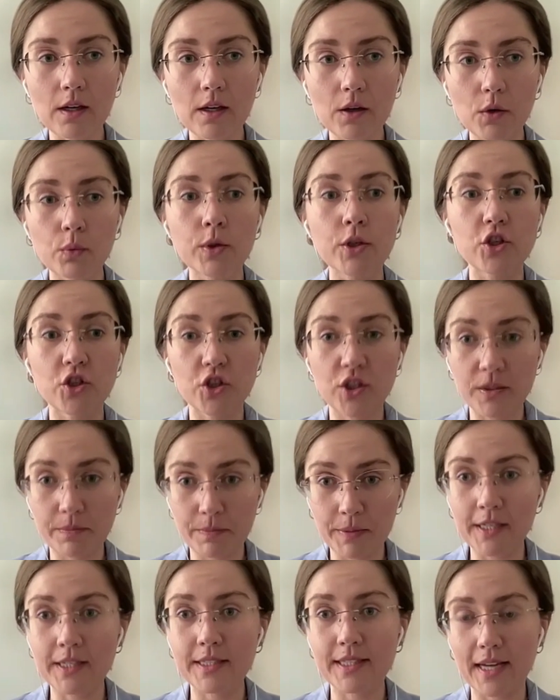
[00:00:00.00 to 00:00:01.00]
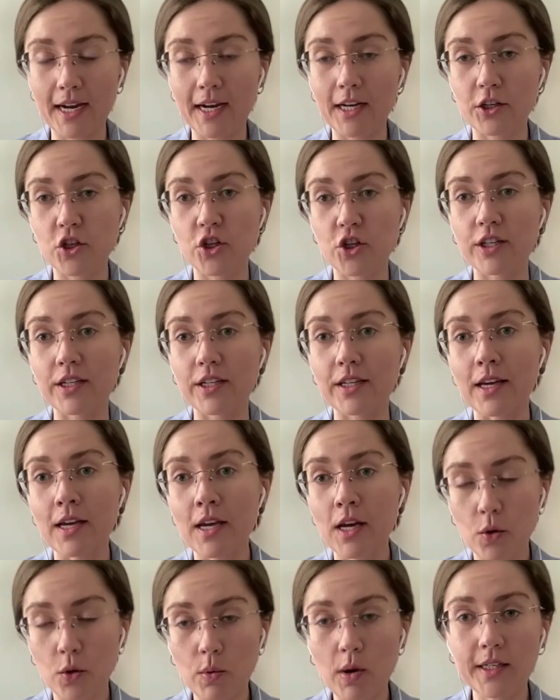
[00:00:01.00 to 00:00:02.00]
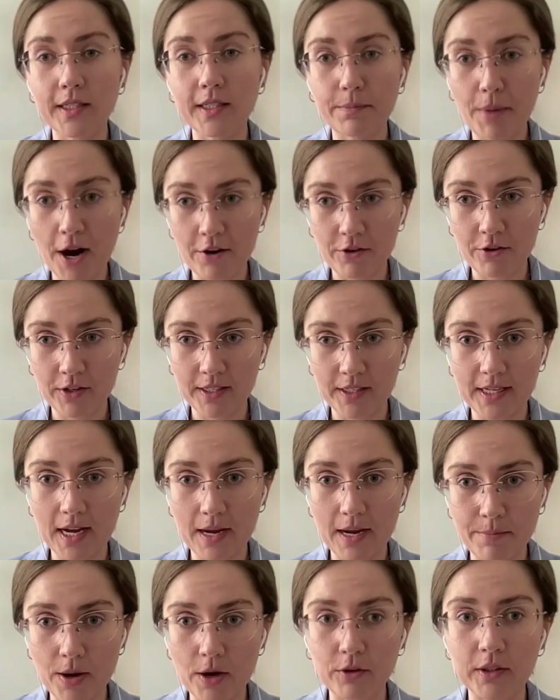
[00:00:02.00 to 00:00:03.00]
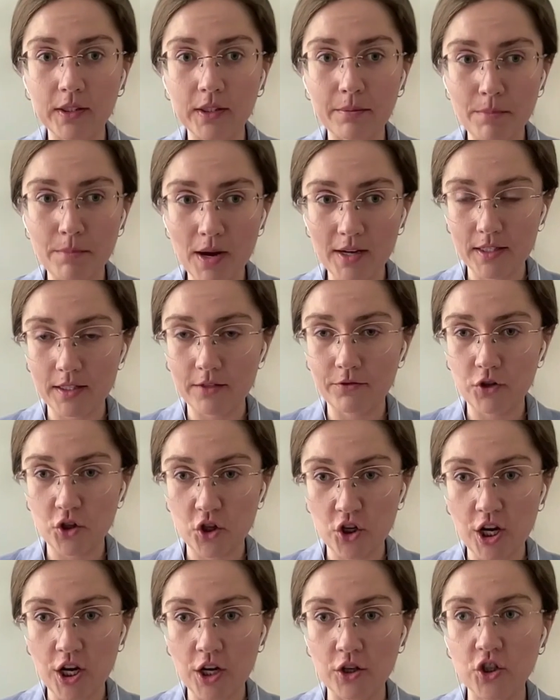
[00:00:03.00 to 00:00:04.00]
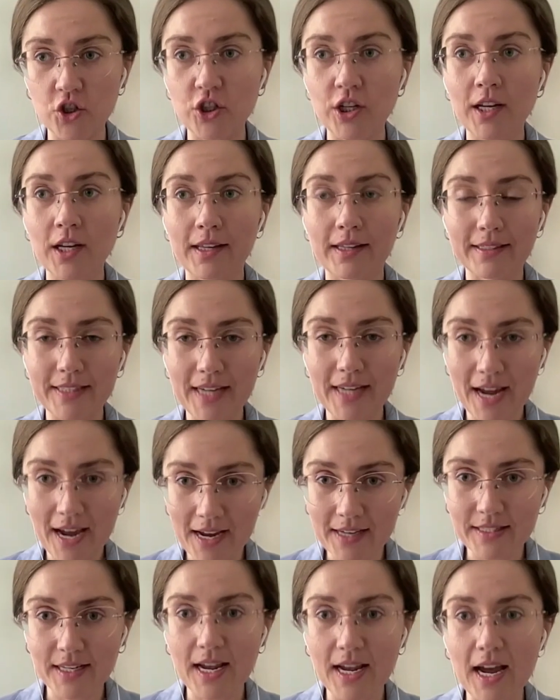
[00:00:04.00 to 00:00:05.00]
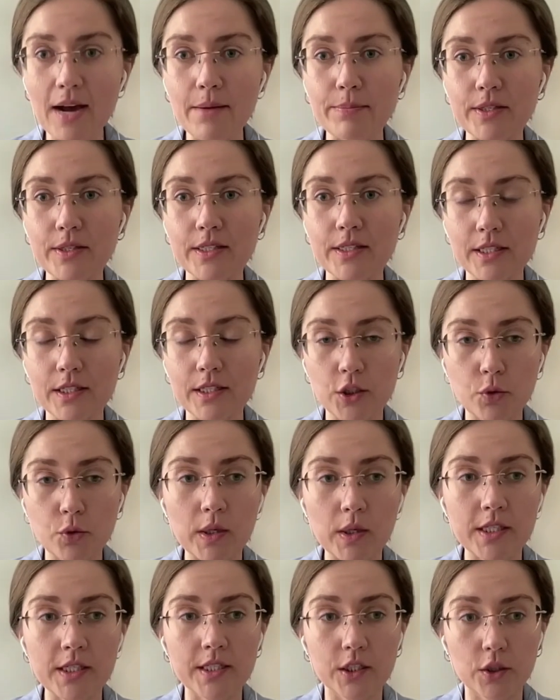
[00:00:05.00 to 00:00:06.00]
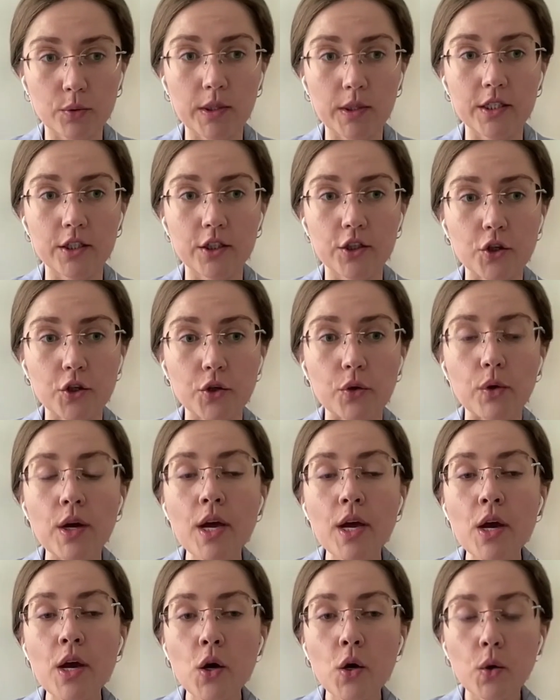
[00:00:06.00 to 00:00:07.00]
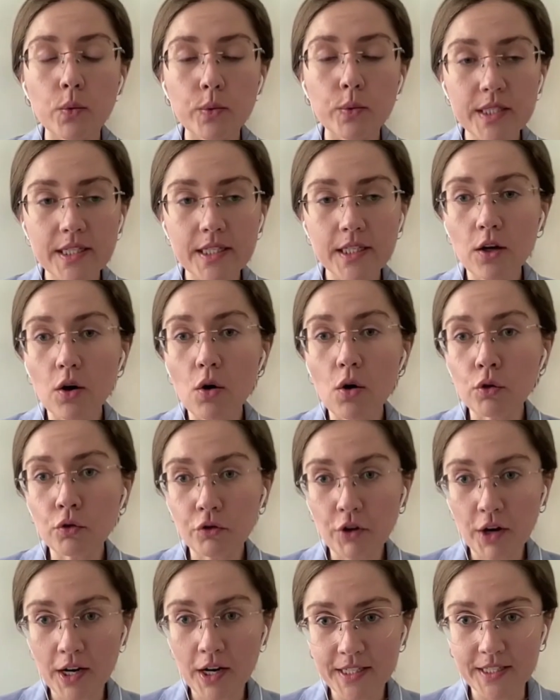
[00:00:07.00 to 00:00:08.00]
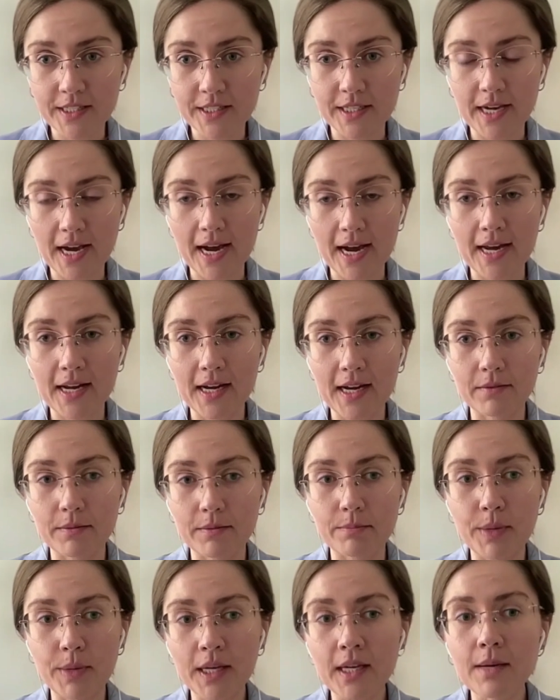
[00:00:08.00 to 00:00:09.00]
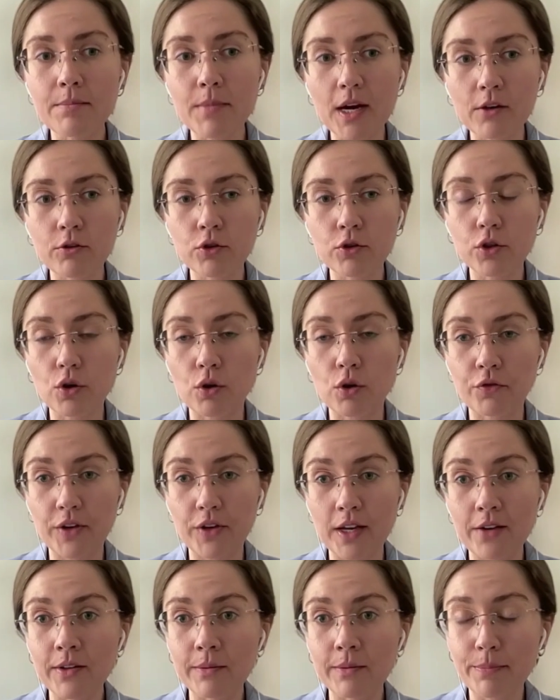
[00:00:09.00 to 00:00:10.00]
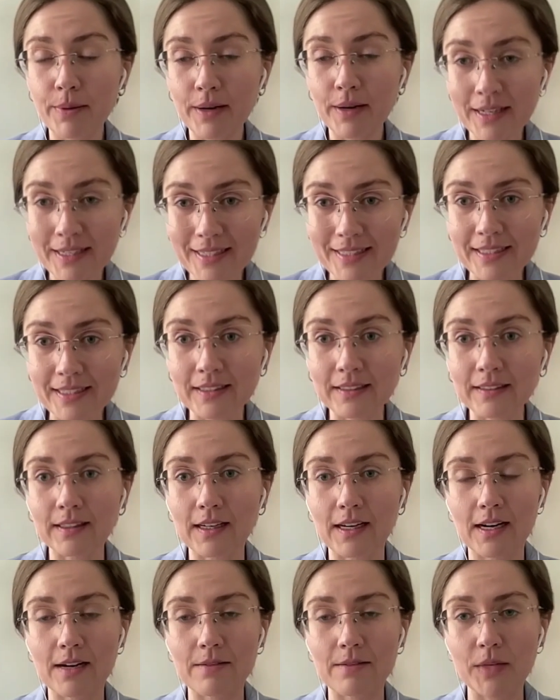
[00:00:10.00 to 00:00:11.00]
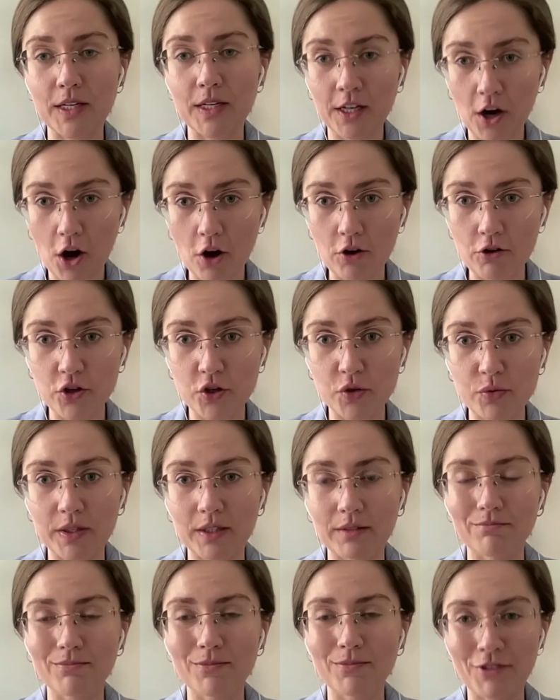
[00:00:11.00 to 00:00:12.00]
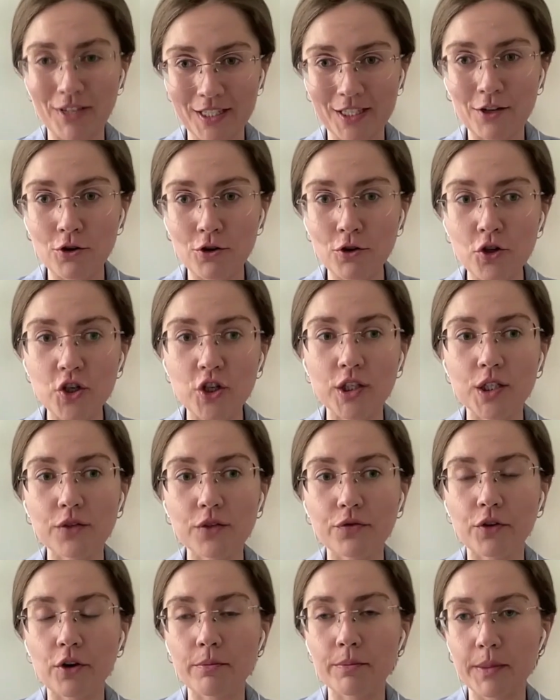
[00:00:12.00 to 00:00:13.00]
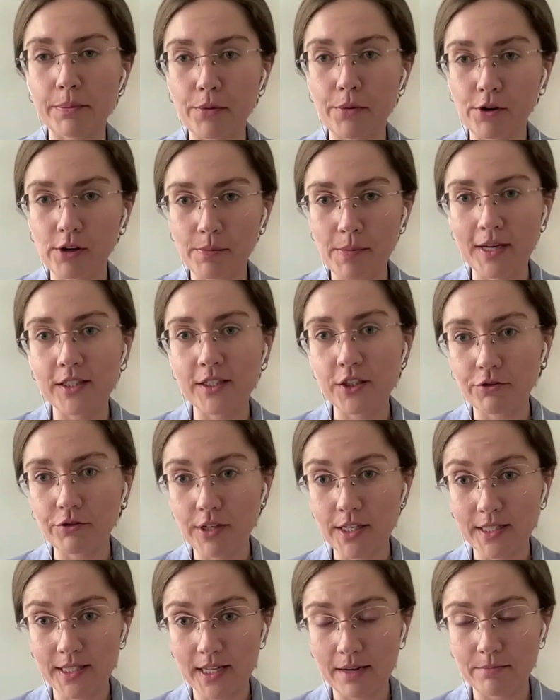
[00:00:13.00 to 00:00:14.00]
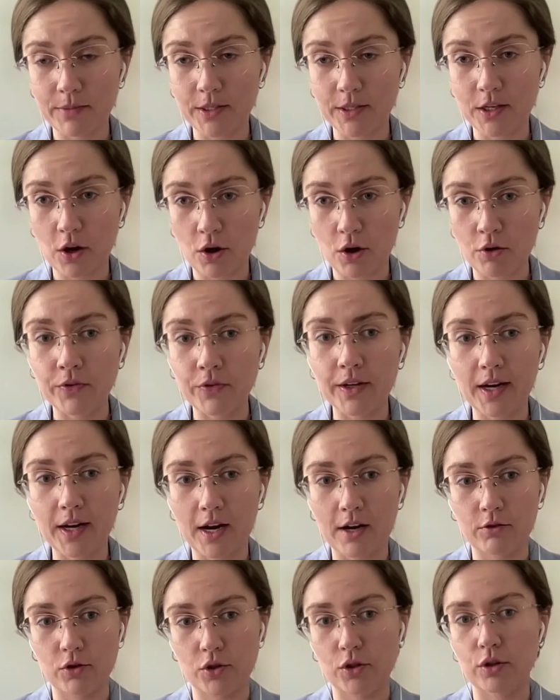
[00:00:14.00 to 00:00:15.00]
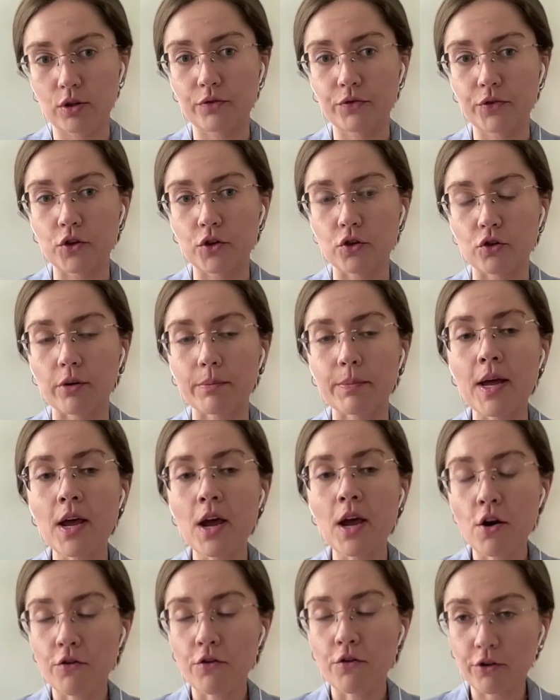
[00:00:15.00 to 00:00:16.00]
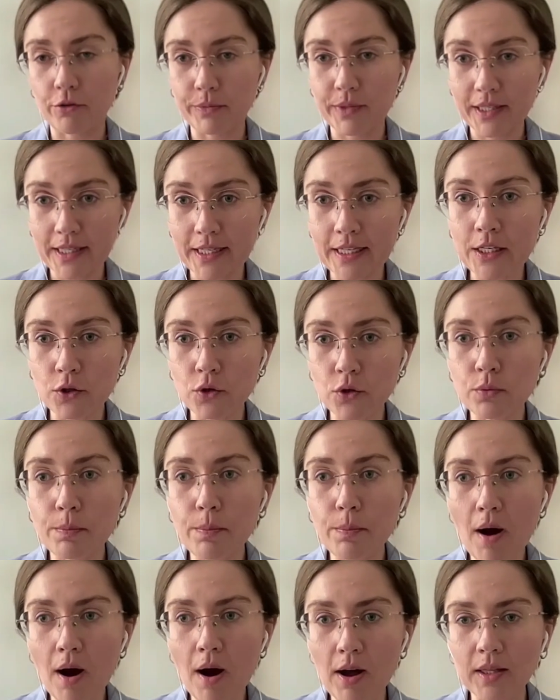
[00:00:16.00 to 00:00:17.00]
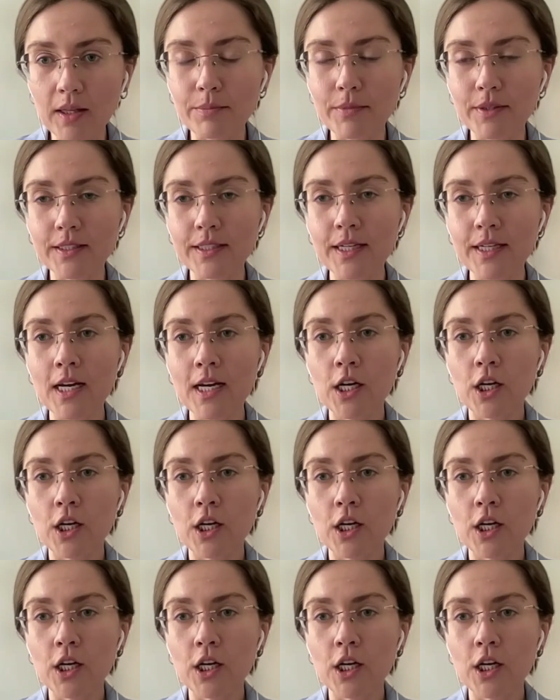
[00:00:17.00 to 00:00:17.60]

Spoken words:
which speaks actually quite apparently about the massive change that has happened since 2022. We see already a big amount of even political encouraging resolutions from the Parliamentary Assembly of the Council of Europe, from the EU Parliament,